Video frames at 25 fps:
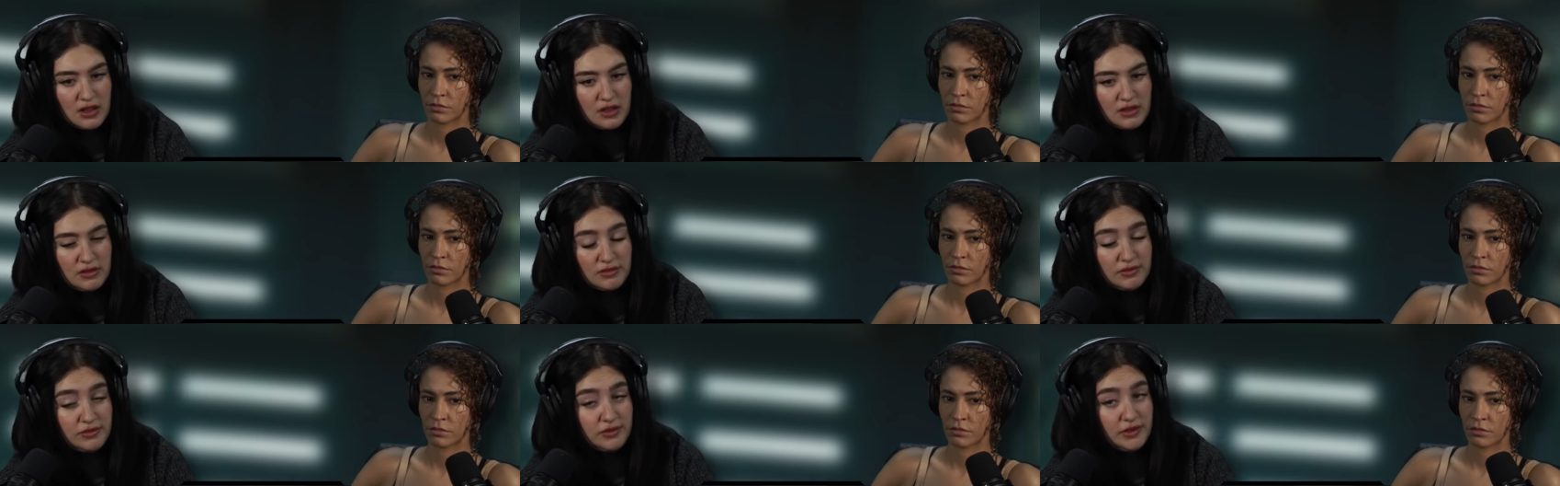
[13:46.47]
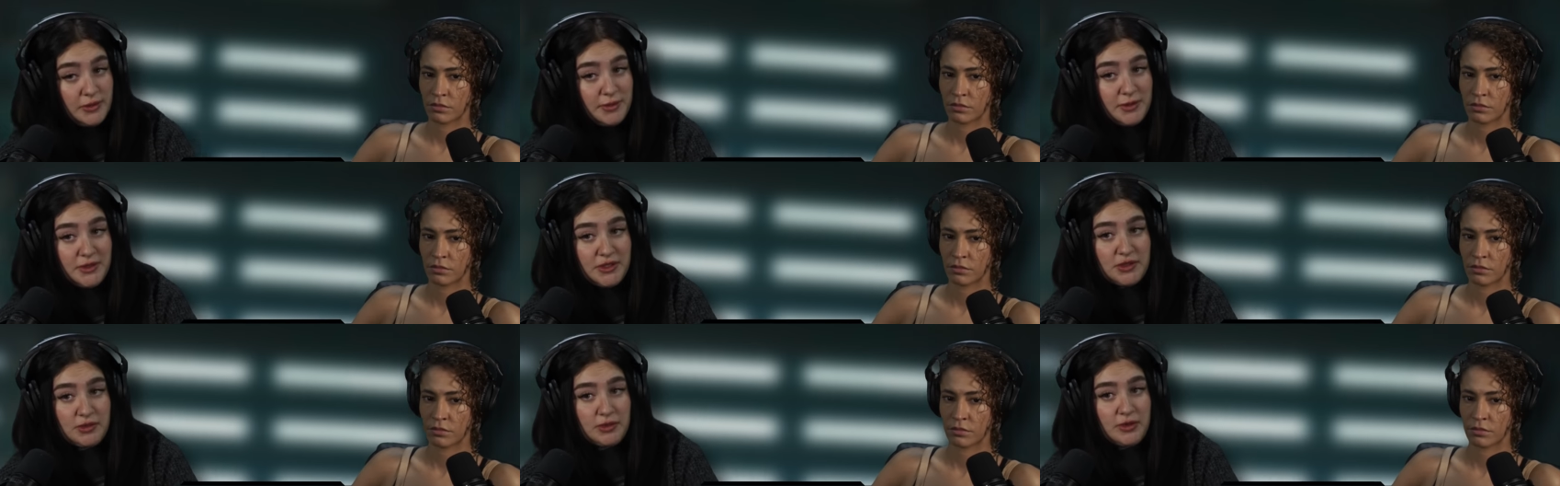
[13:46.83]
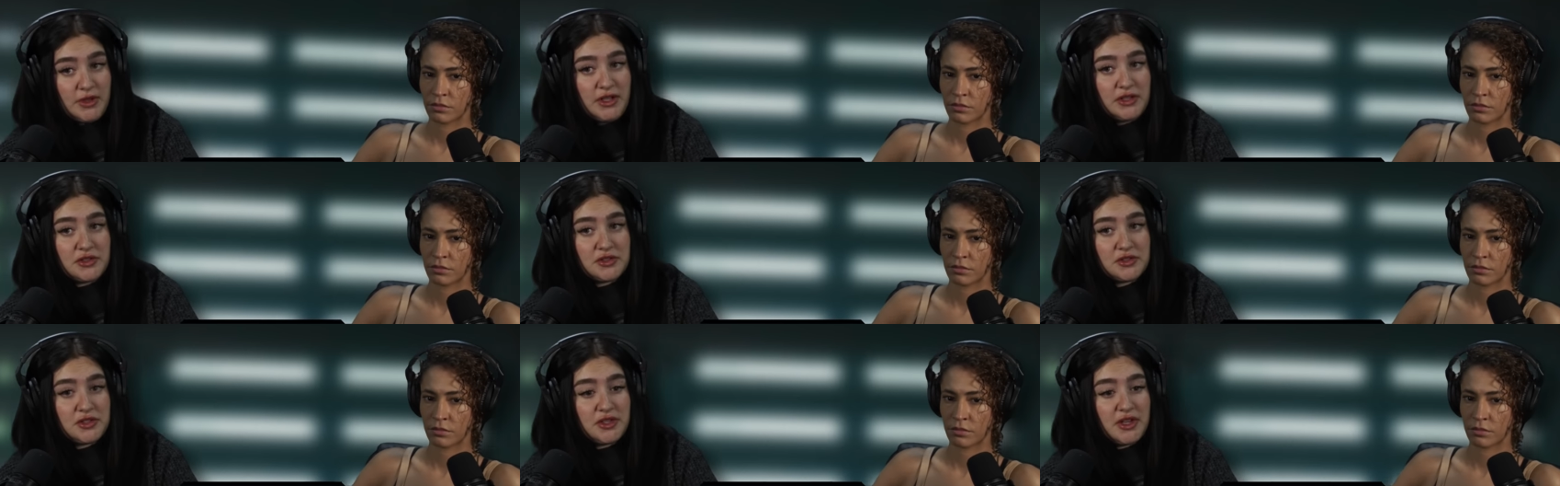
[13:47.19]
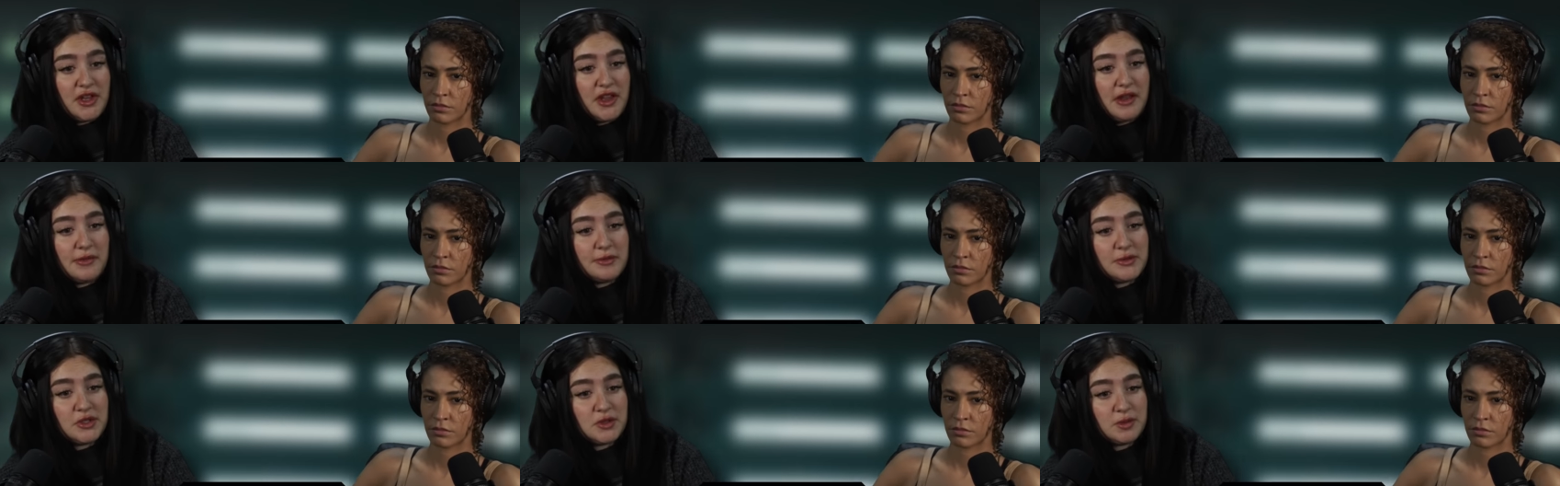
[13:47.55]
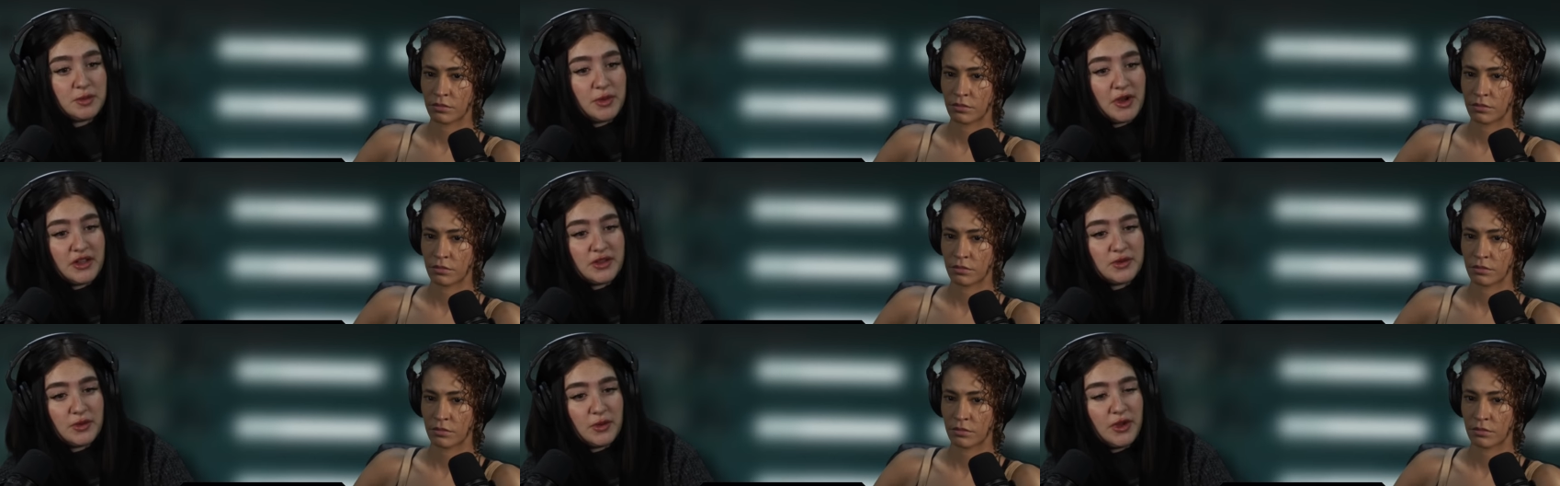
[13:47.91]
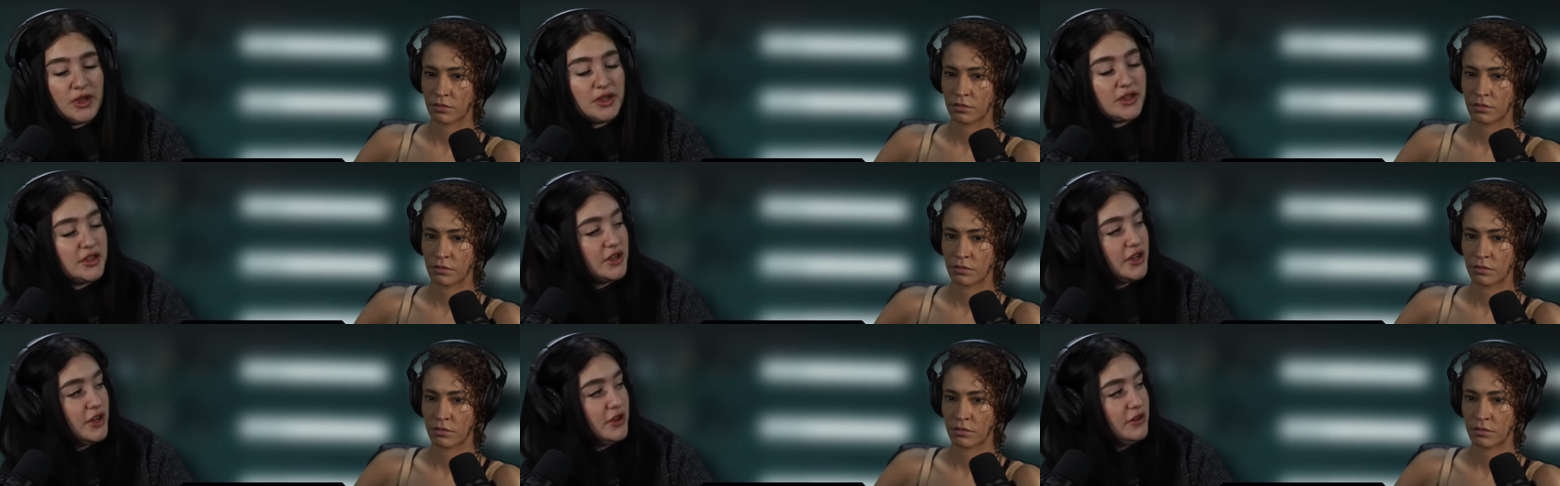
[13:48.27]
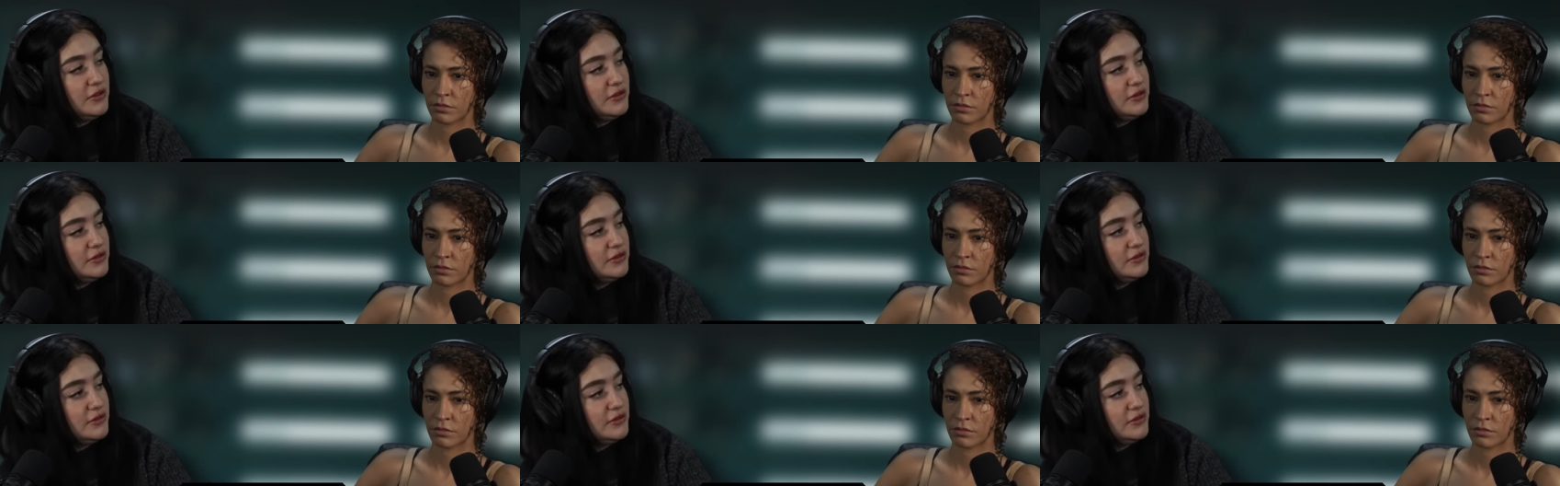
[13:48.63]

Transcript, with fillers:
Speaker 1: Flip a switch. Damn, just press one, you know?